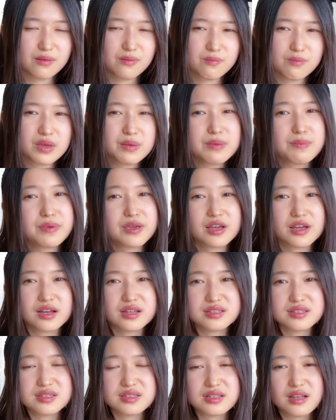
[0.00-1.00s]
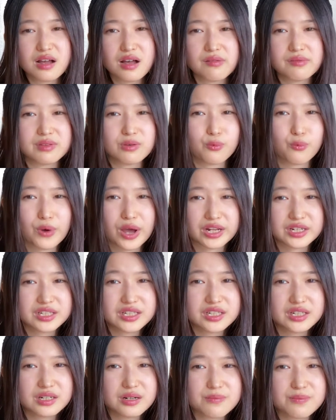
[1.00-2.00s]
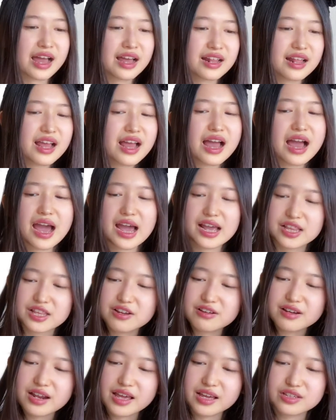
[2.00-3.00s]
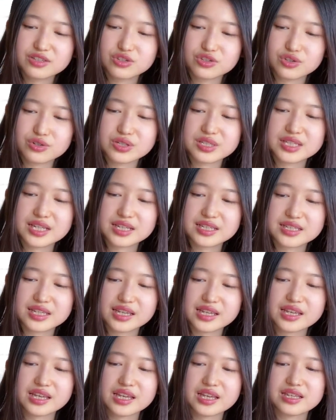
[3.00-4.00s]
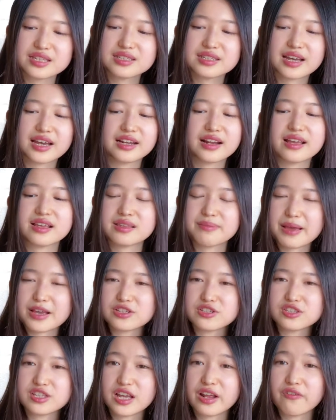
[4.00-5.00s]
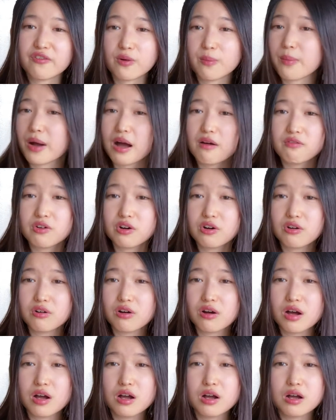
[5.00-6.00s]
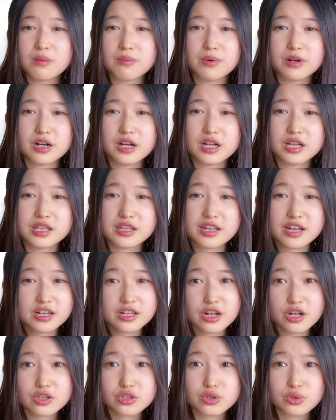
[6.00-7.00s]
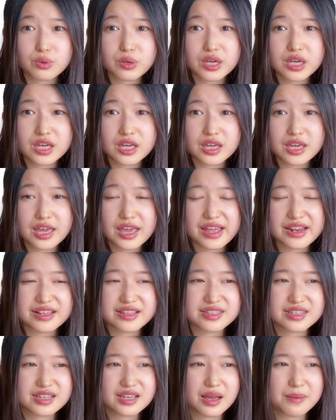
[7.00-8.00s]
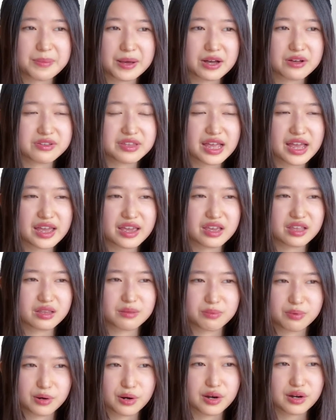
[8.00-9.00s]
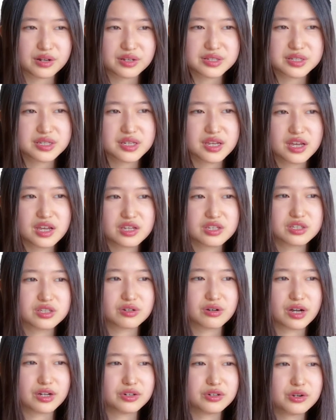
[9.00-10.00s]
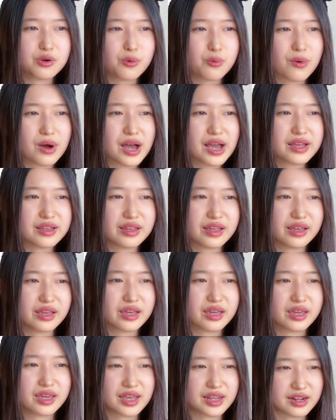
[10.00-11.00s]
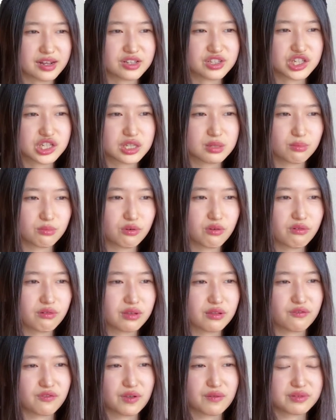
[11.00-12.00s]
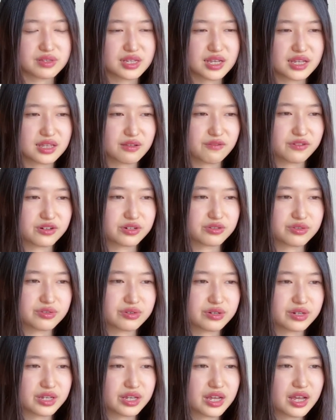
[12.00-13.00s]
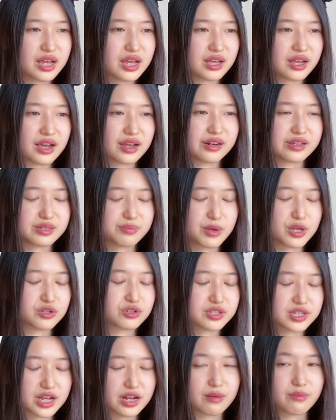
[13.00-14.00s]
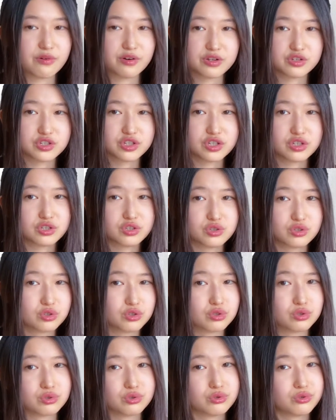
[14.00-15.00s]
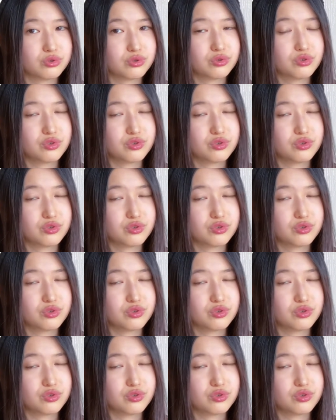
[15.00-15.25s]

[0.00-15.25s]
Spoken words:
Maybe because of the weather. I know like June 16th is kind of a special day for Marvel, but they're not doing anything about that in the parks. So I don't know why they cannot just move the 15th anniversary kind of special celebration to